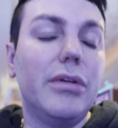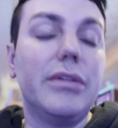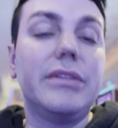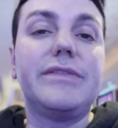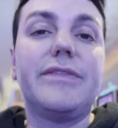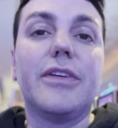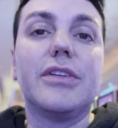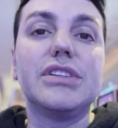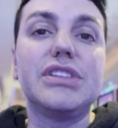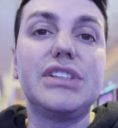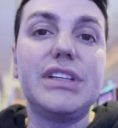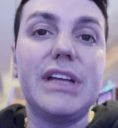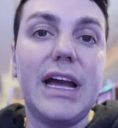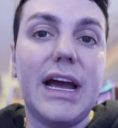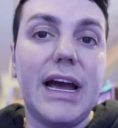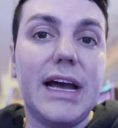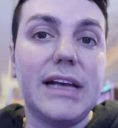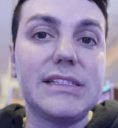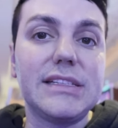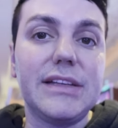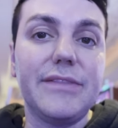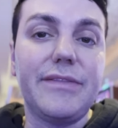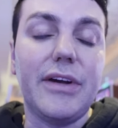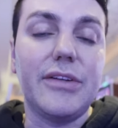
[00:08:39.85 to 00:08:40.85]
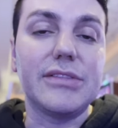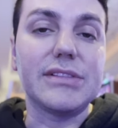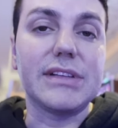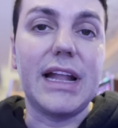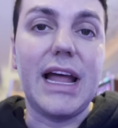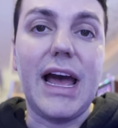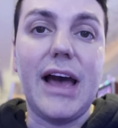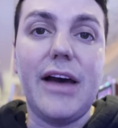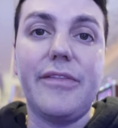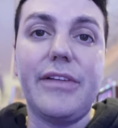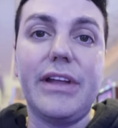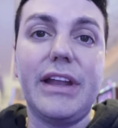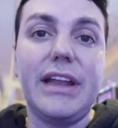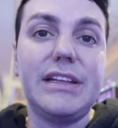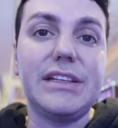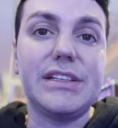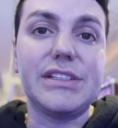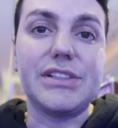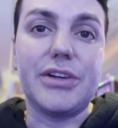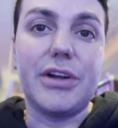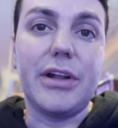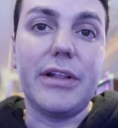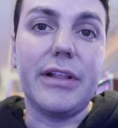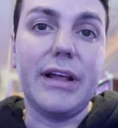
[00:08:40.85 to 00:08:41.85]
it's first she asked if I was gonna have any
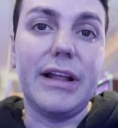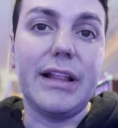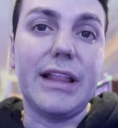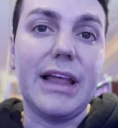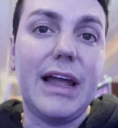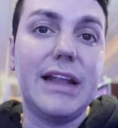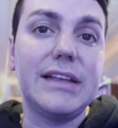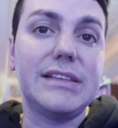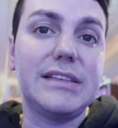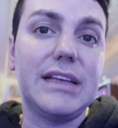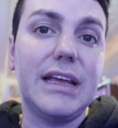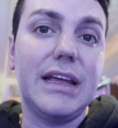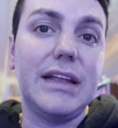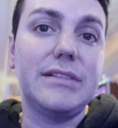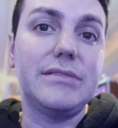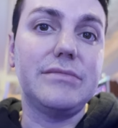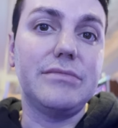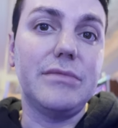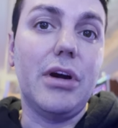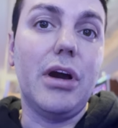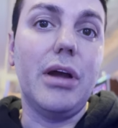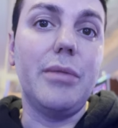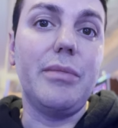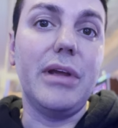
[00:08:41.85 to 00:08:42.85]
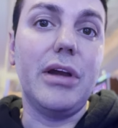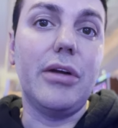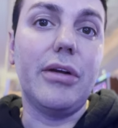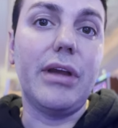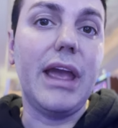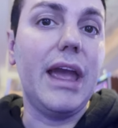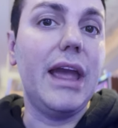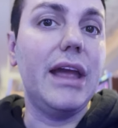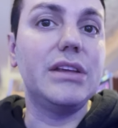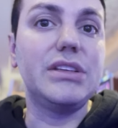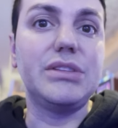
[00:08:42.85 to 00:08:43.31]
dessert, and my dad, I said no, I'd be okay.